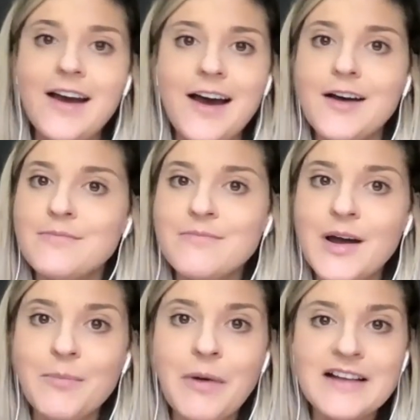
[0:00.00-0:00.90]

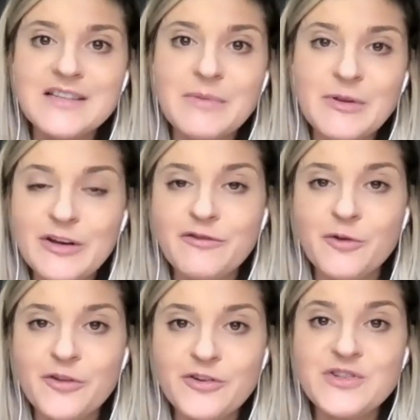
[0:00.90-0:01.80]
a possibility
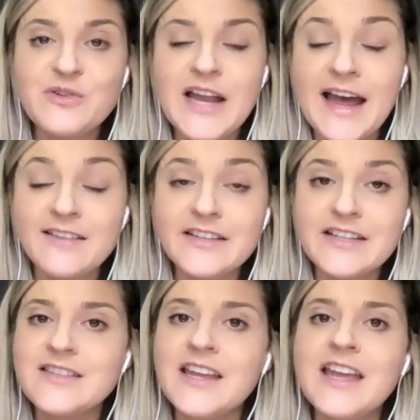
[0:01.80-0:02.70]
for their student
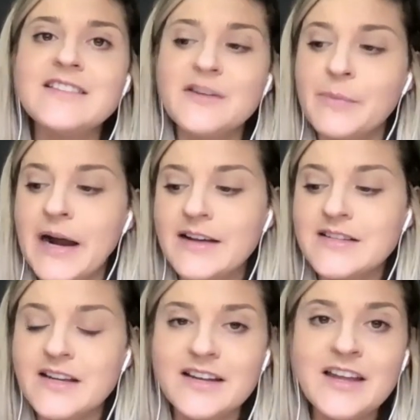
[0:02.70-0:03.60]
athletes. In the case of Nebraska,